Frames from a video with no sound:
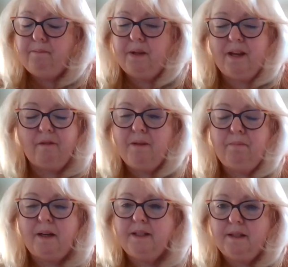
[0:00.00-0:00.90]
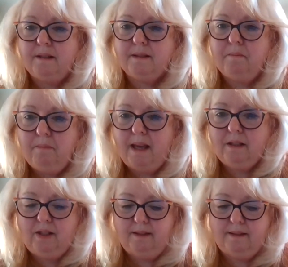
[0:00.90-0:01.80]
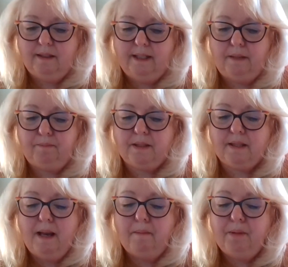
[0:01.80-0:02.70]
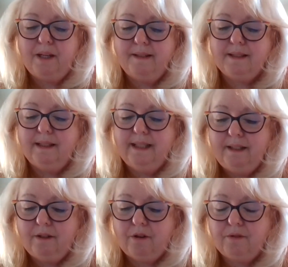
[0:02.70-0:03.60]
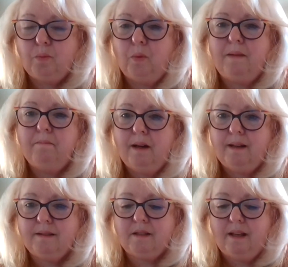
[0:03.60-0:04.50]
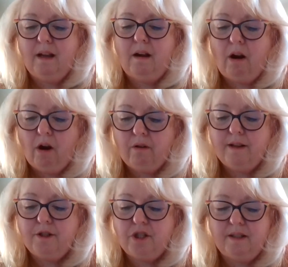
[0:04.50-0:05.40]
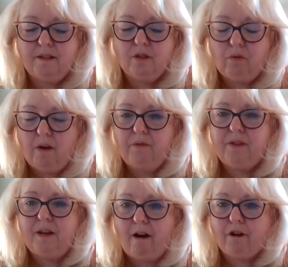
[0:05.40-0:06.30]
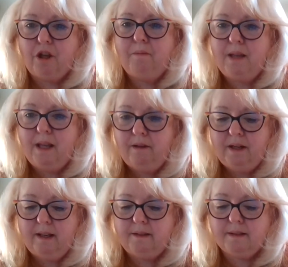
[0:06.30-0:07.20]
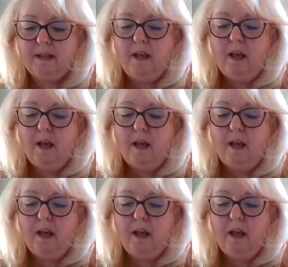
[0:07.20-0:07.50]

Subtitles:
But everybody doesn't make these leaps. But as leaders, we must encourage this growth in our communities.